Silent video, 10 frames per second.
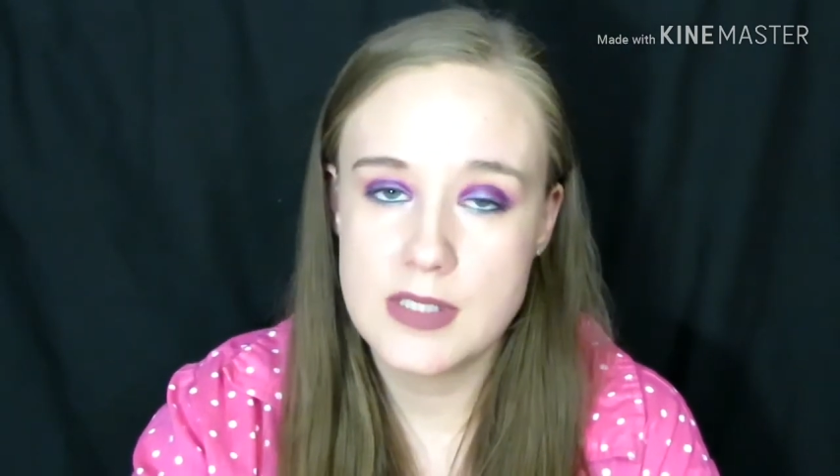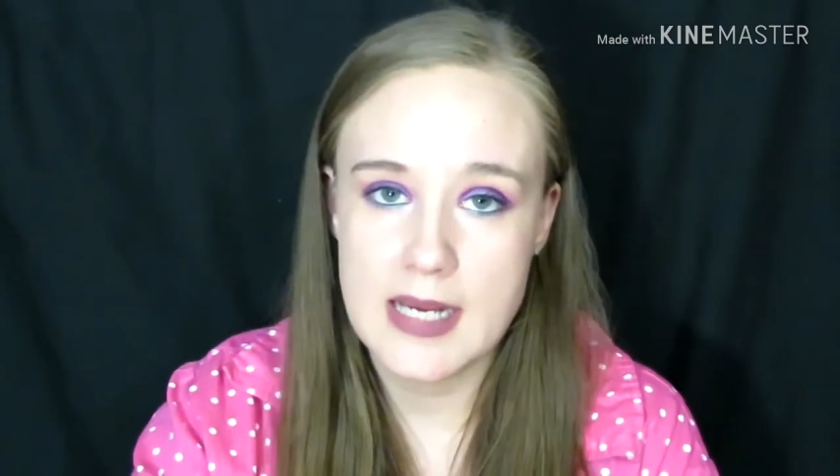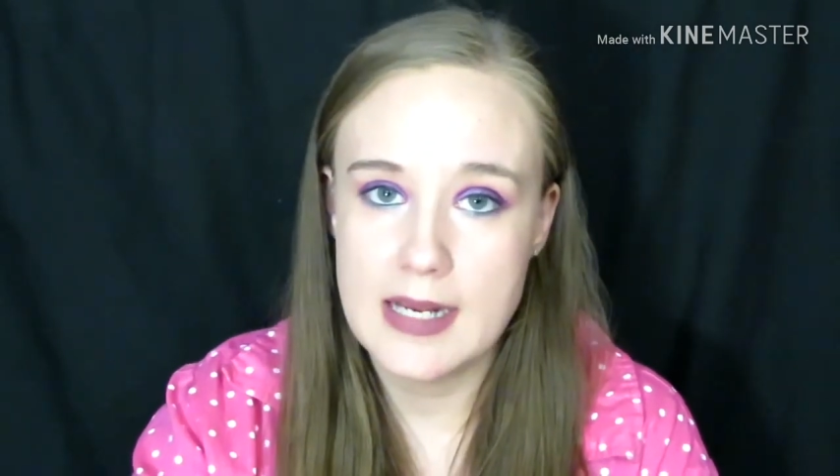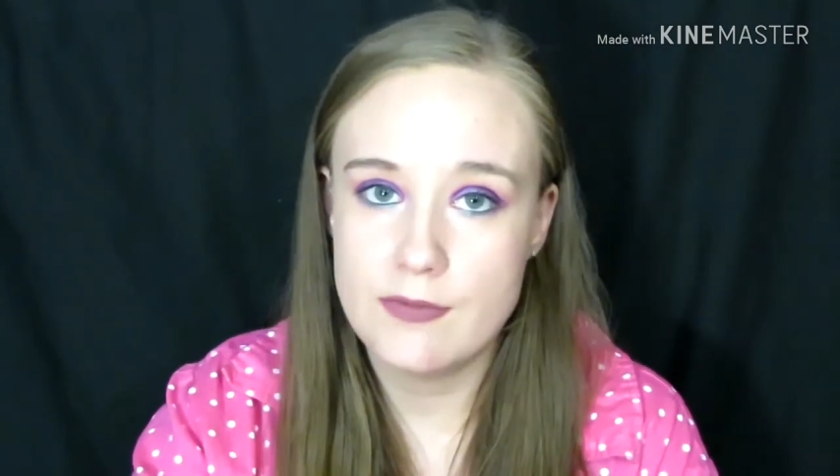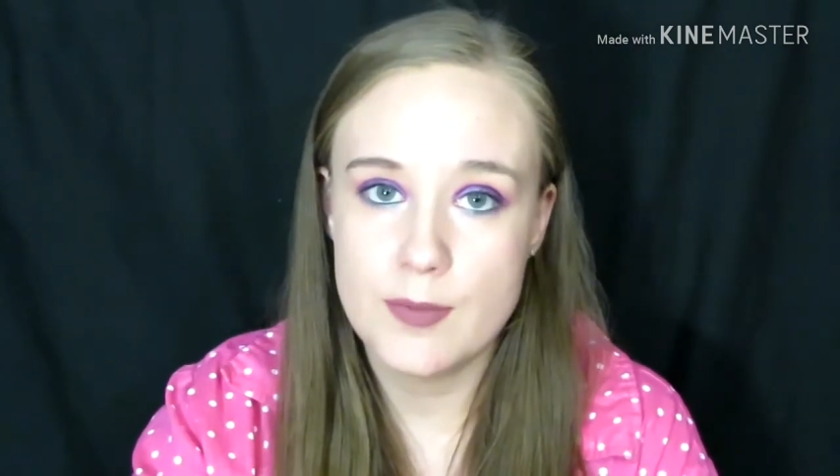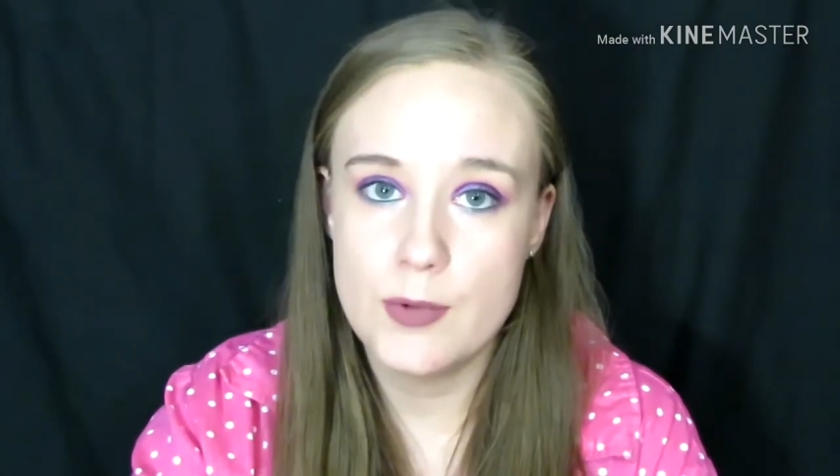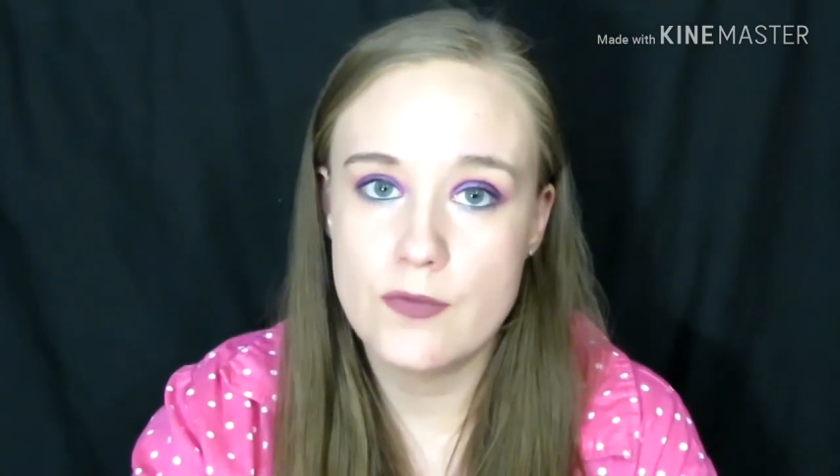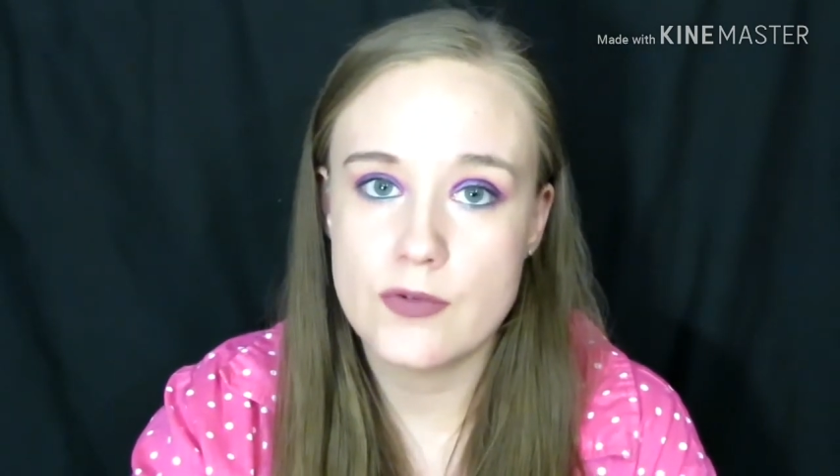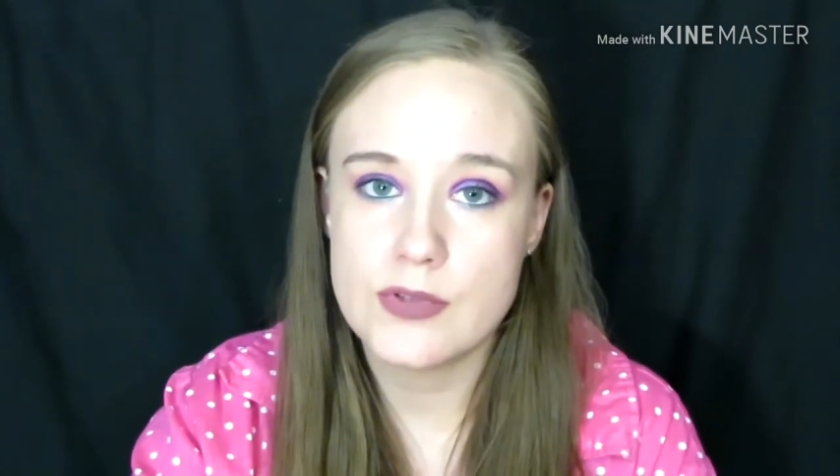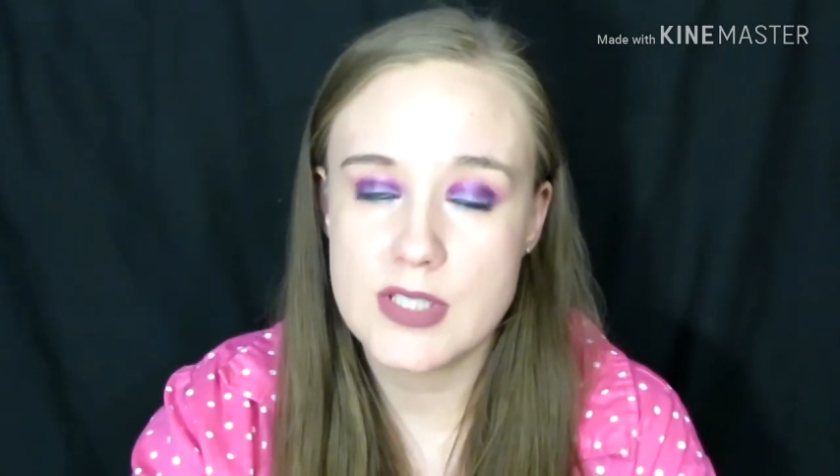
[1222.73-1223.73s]
stain
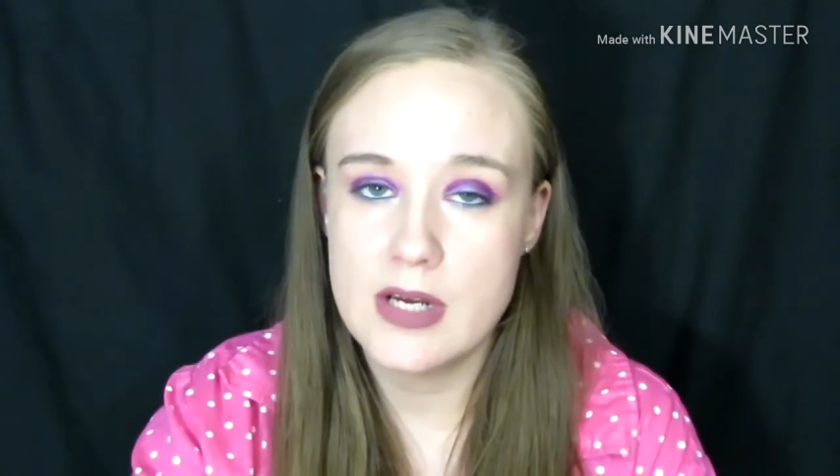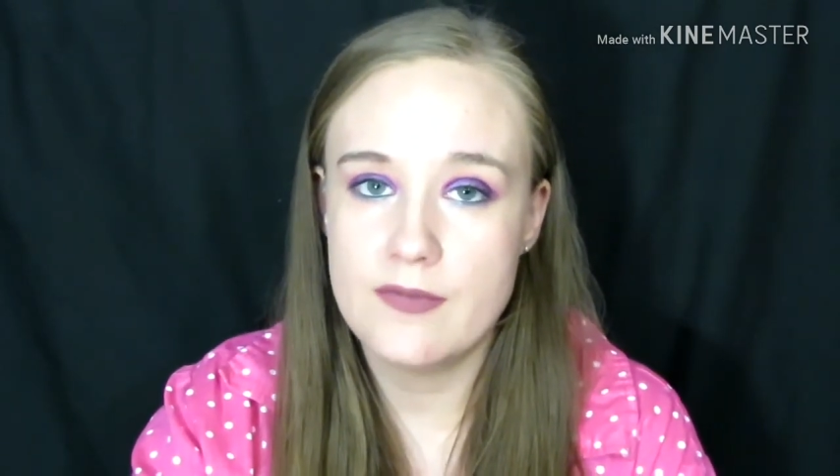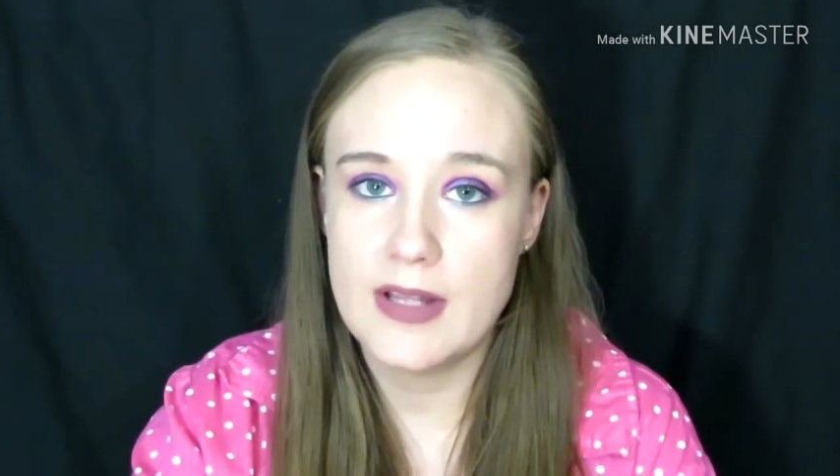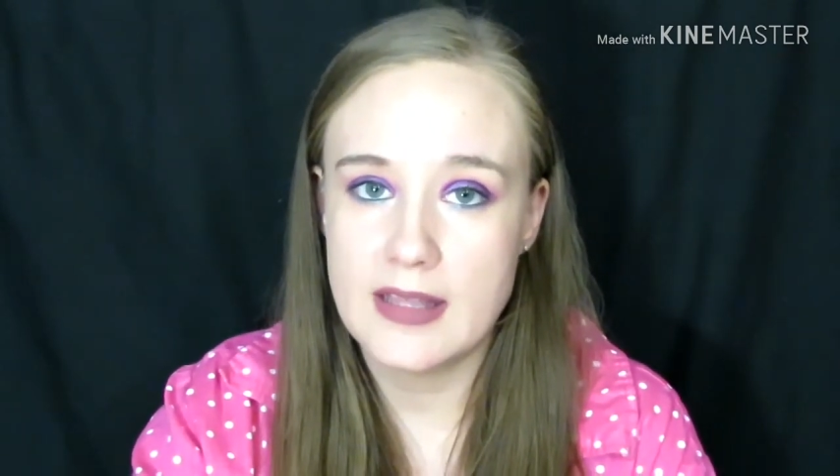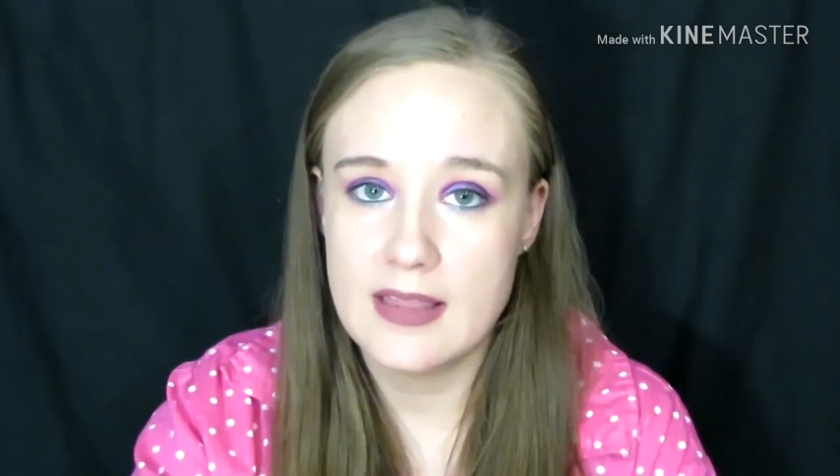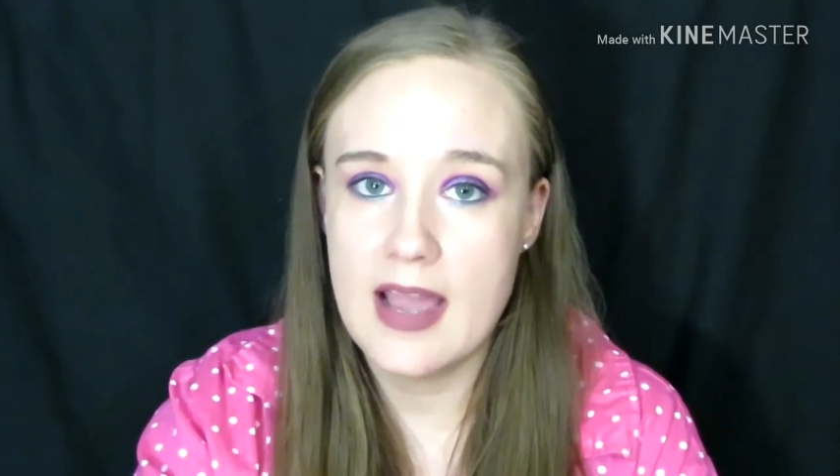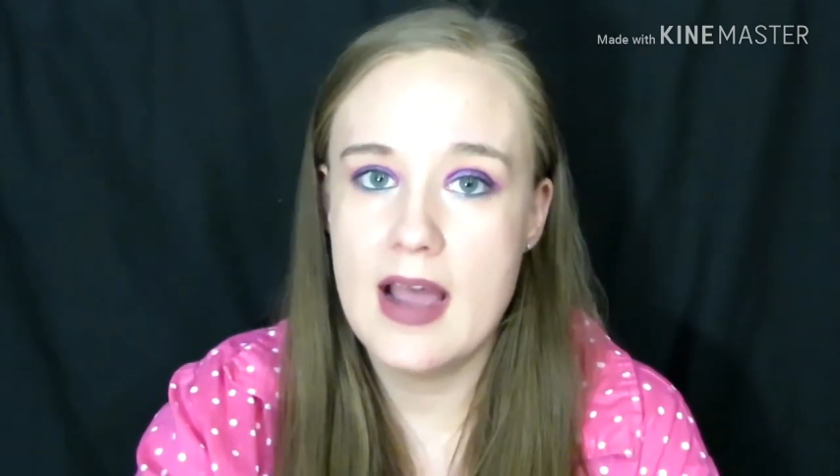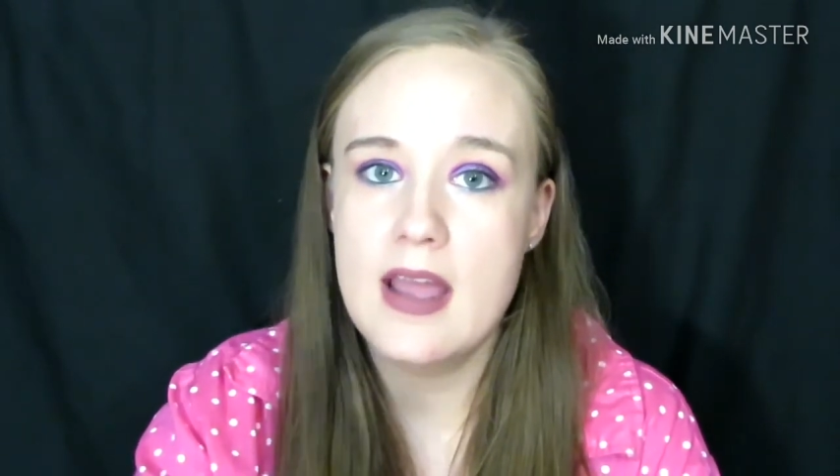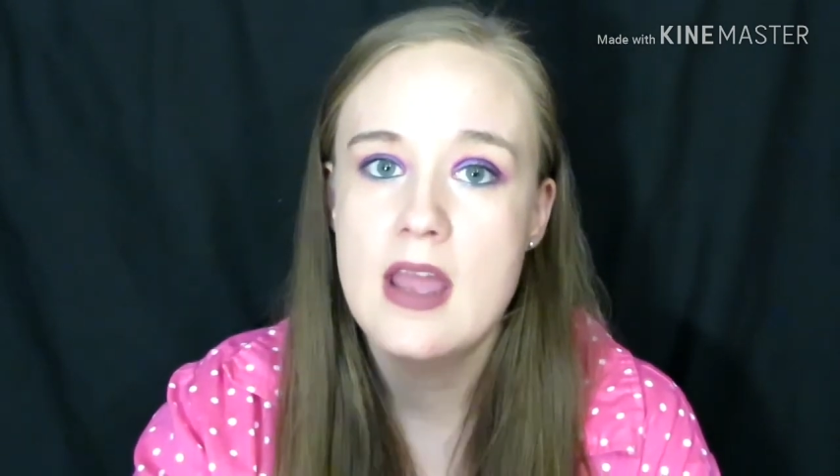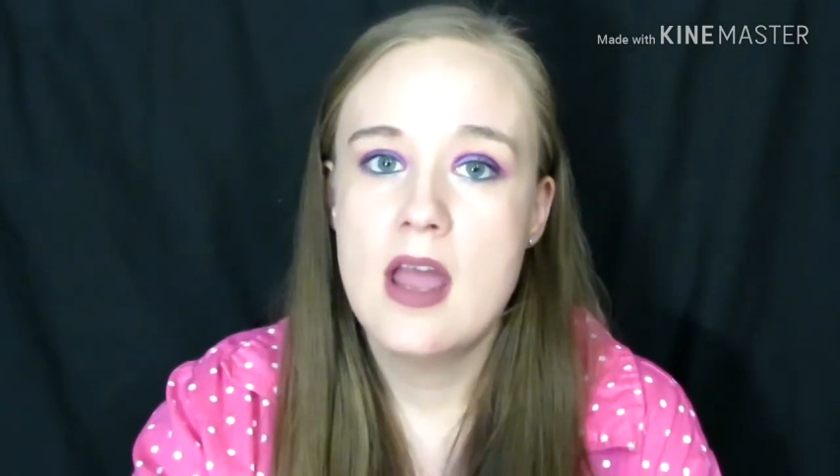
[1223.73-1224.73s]
remover, stuff like
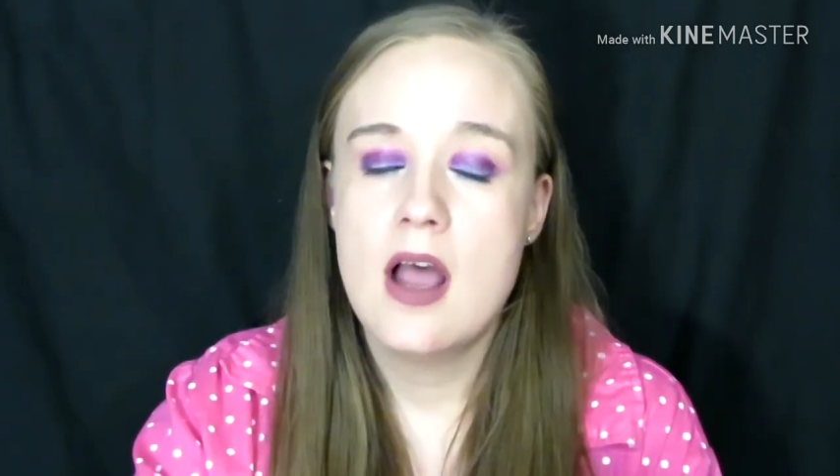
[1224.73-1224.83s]
that.